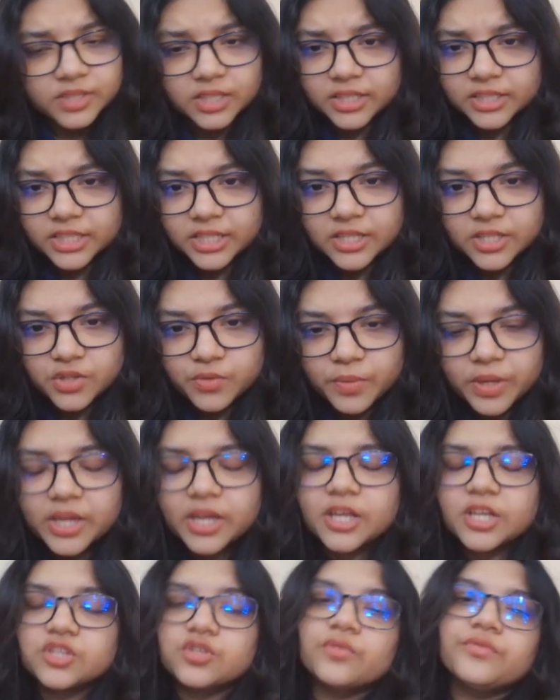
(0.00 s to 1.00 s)
this way.
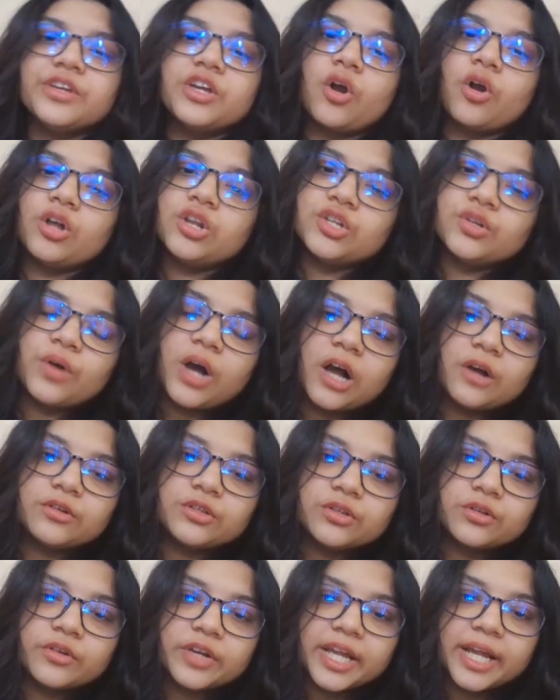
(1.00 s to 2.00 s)
So we all know how
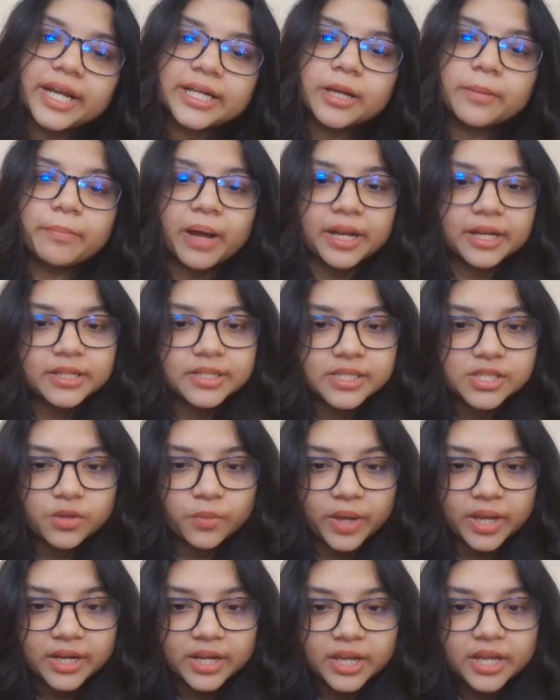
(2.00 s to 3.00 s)
to create a Punnett
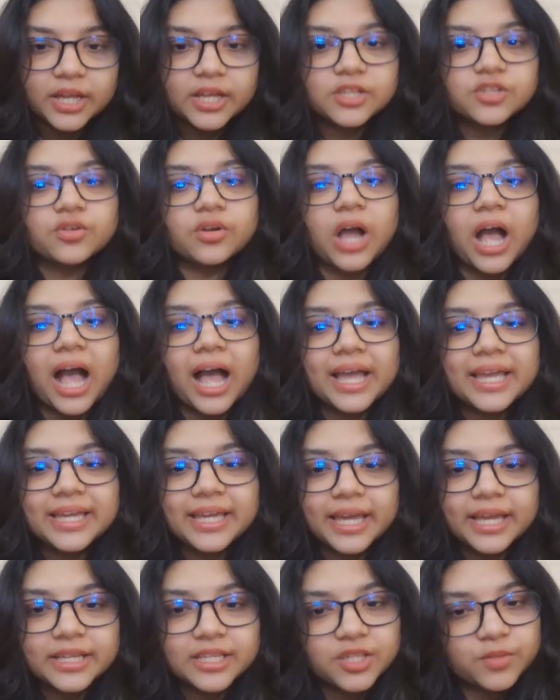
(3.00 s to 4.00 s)
square. So
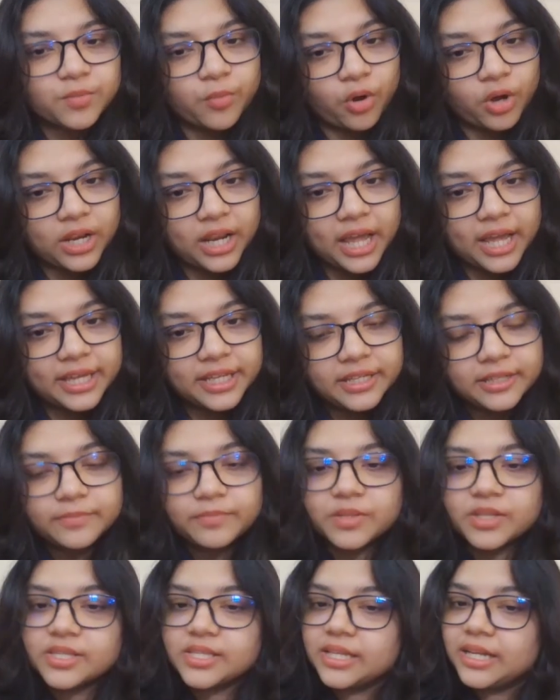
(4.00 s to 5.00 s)
IA small I,
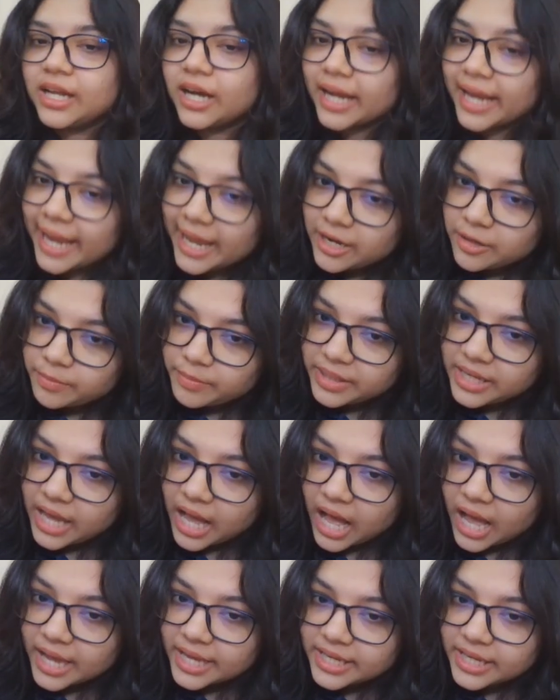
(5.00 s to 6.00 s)
this will again be
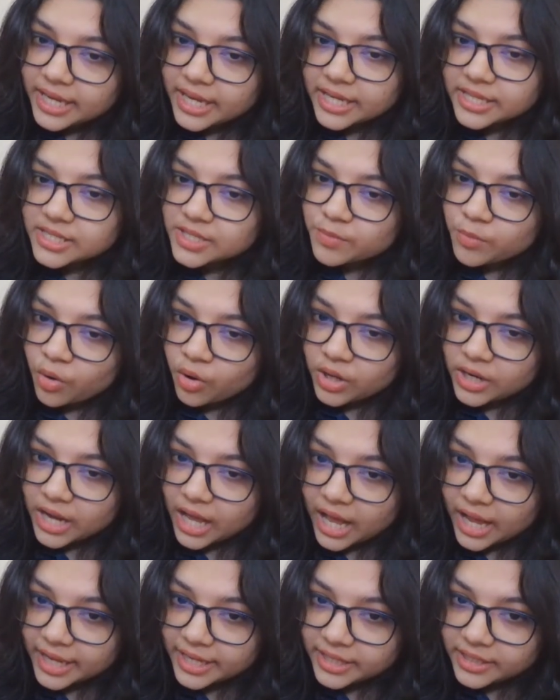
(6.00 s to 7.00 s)
IA small
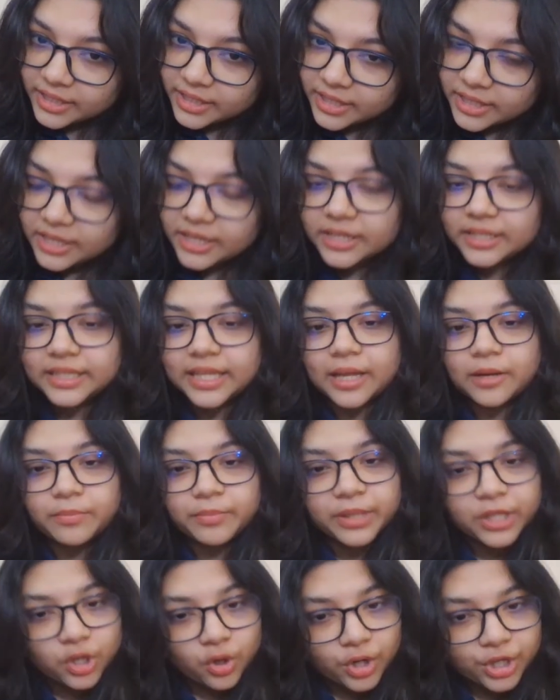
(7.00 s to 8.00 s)
I. Then
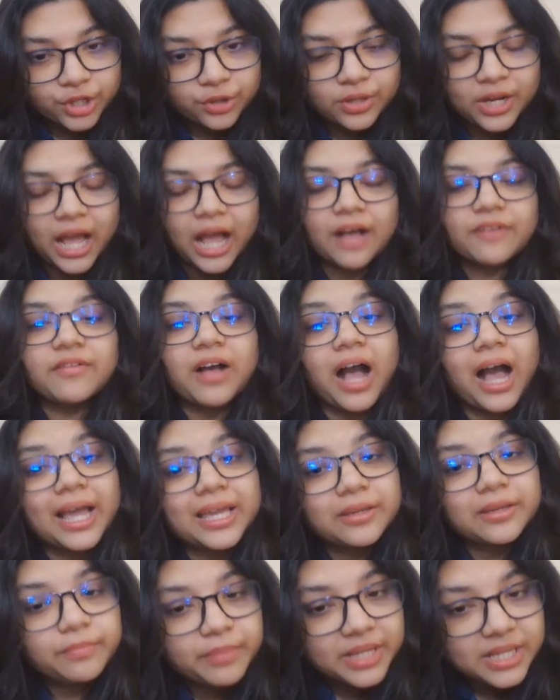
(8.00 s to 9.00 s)
below you'll have
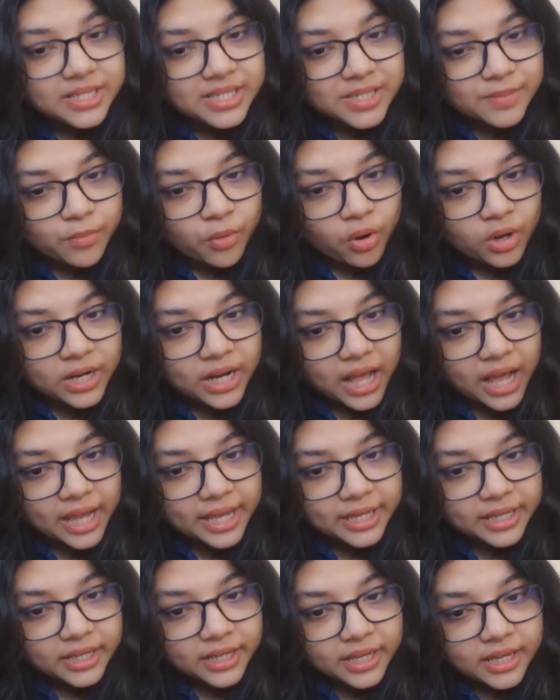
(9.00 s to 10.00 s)
IB small
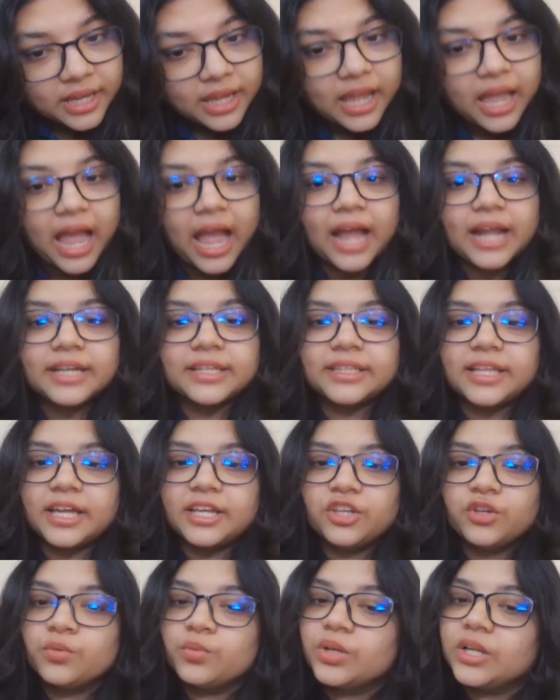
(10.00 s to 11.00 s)
I. And then
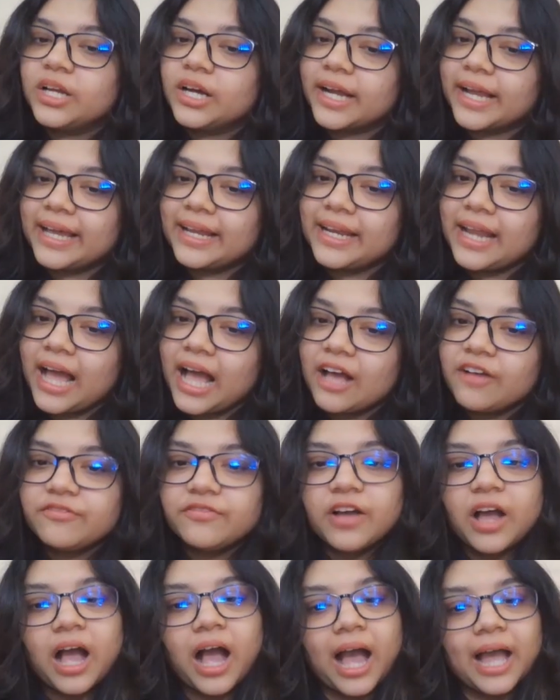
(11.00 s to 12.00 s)
you will again have
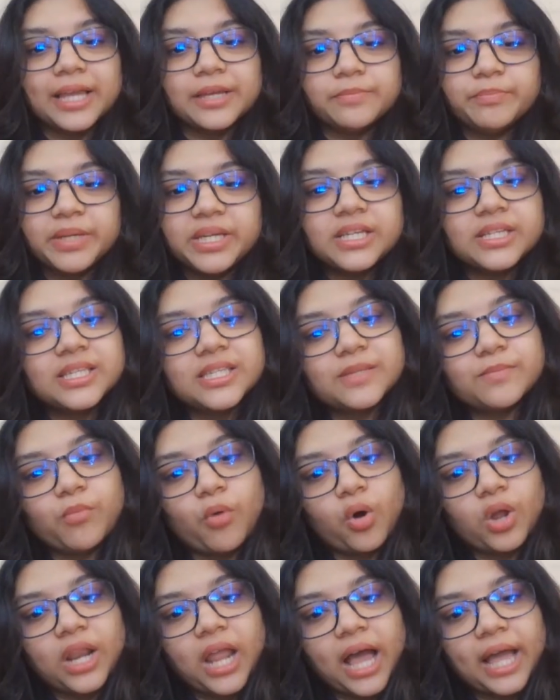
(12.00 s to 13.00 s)
IB
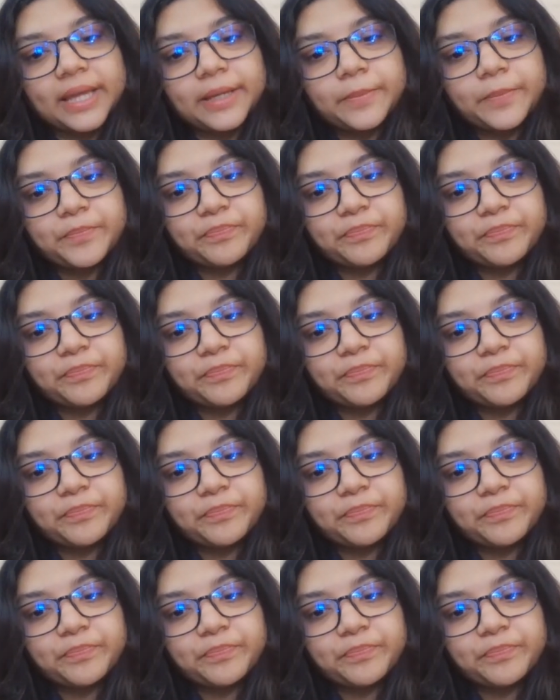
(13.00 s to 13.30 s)
small I,